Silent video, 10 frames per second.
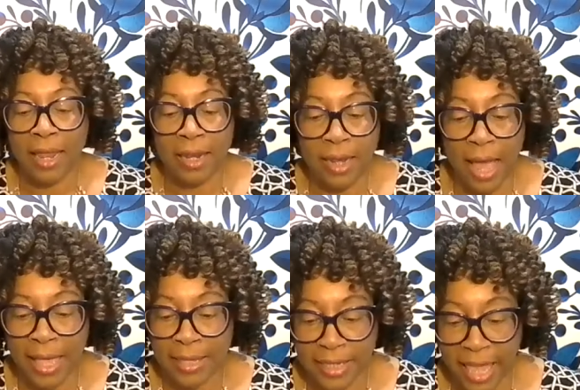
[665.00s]
I,
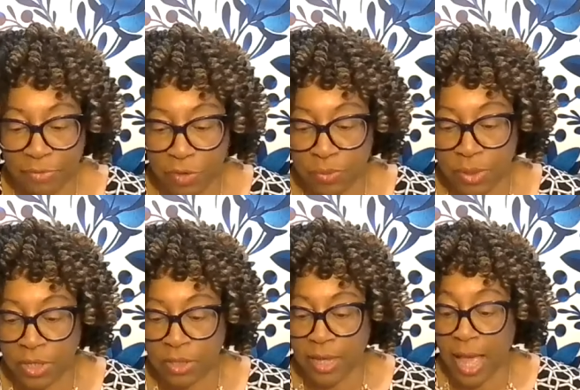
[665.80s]
I escaped through
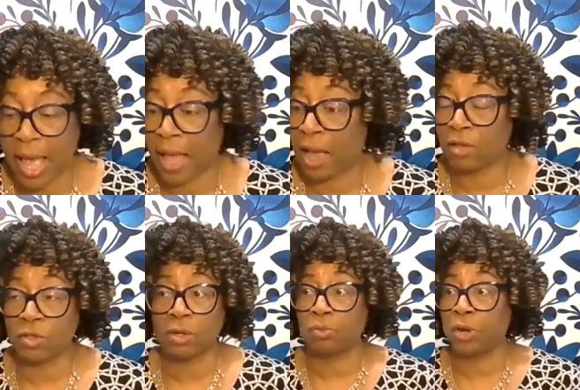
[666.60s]
books. I
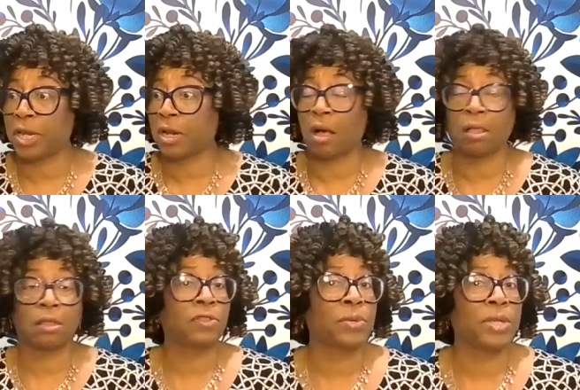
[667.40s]
also read
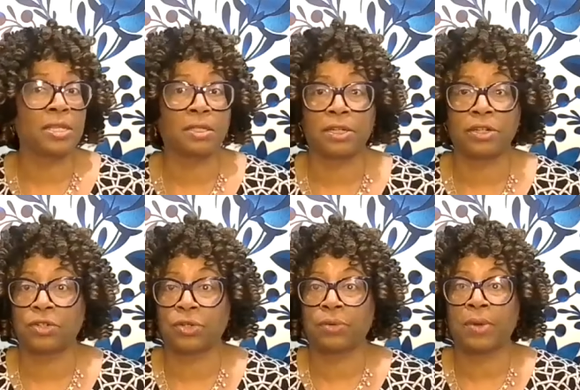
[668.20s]
all of the witness
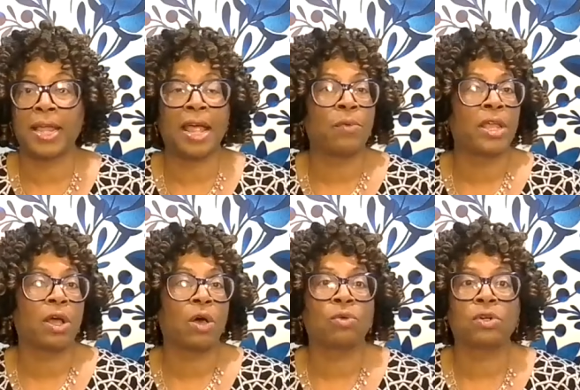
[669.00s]
literature, right? I
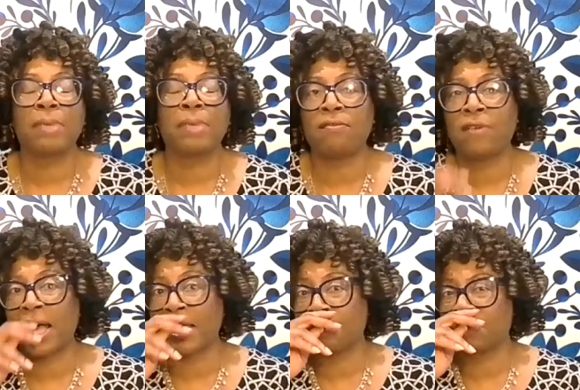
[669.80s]
read older bound
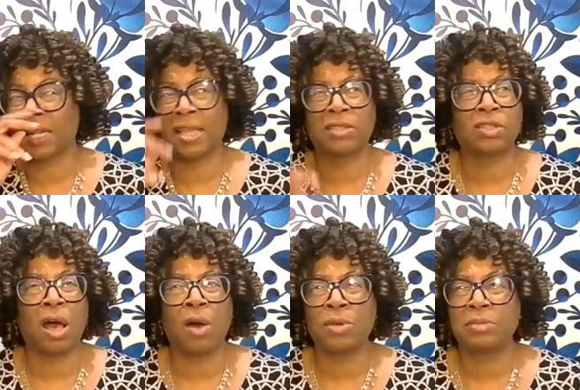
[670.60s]
volumes, and I used
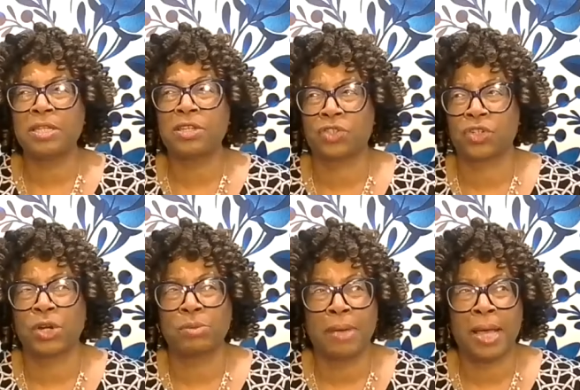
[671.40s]
to always be
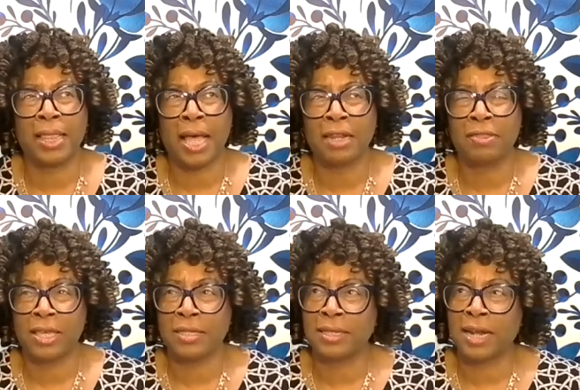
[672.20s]
disturbed by a lot of
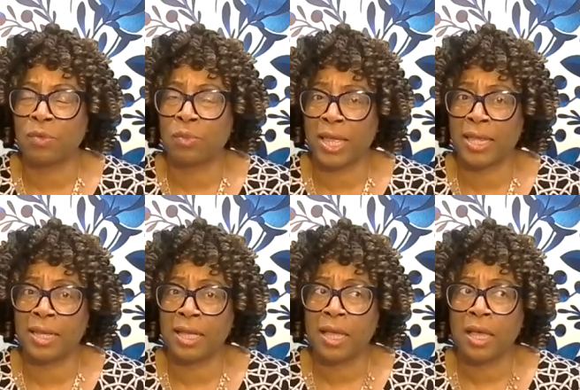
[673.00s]
things that I read.